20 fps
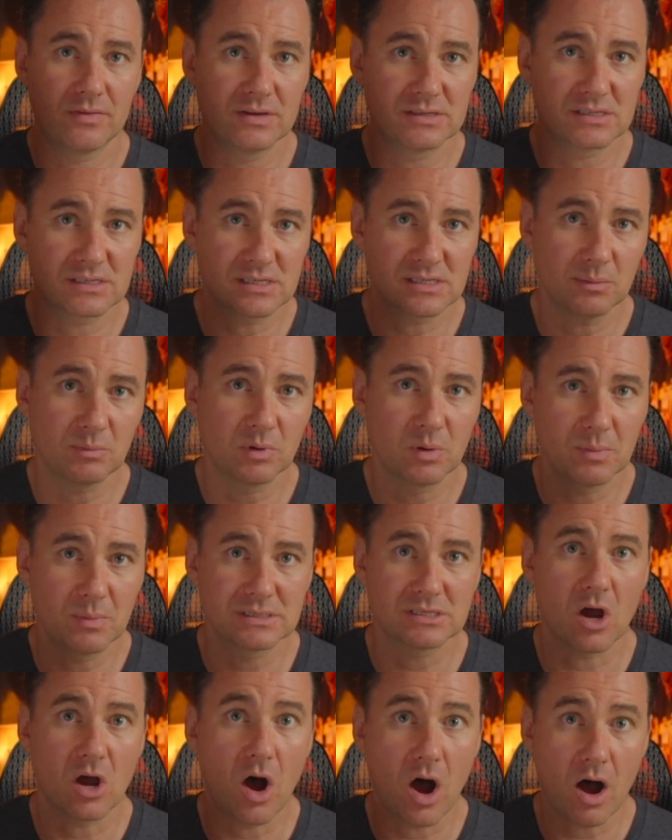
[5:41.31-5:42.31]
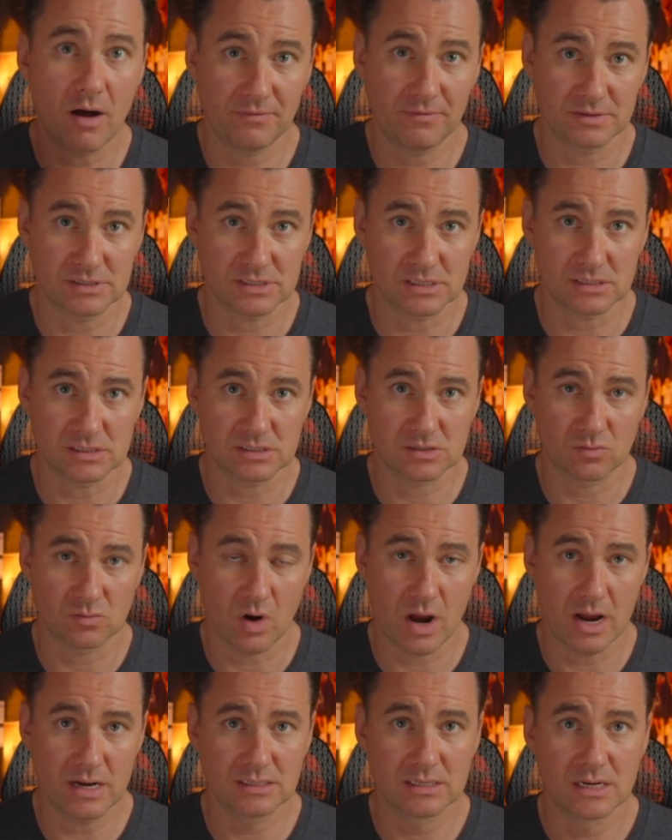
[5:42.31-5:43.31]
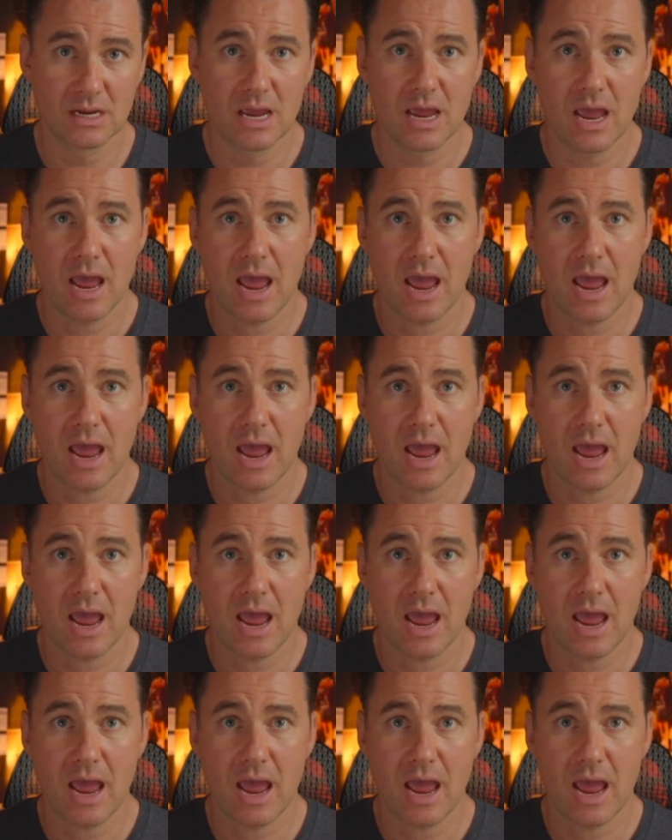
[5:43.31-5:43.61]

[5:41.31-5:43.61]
these assemblymen's offices, right?